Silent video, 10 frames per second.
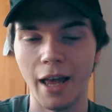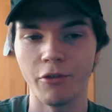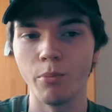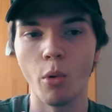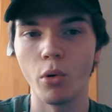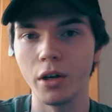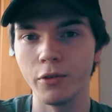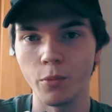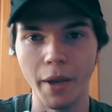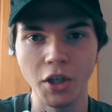have more
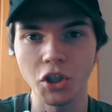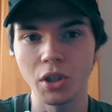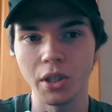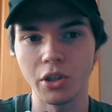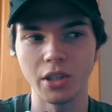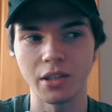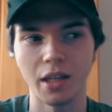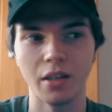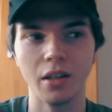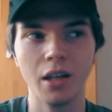information and just
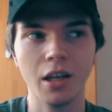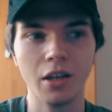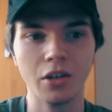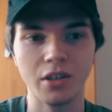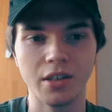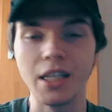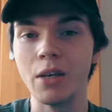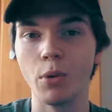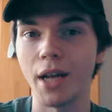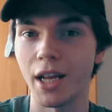can just
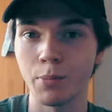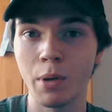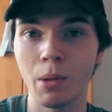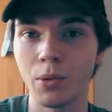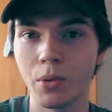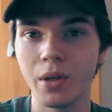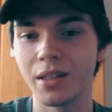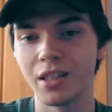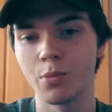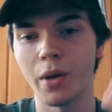see what other people are doing
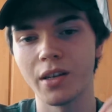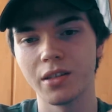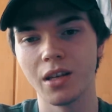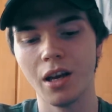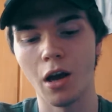in this space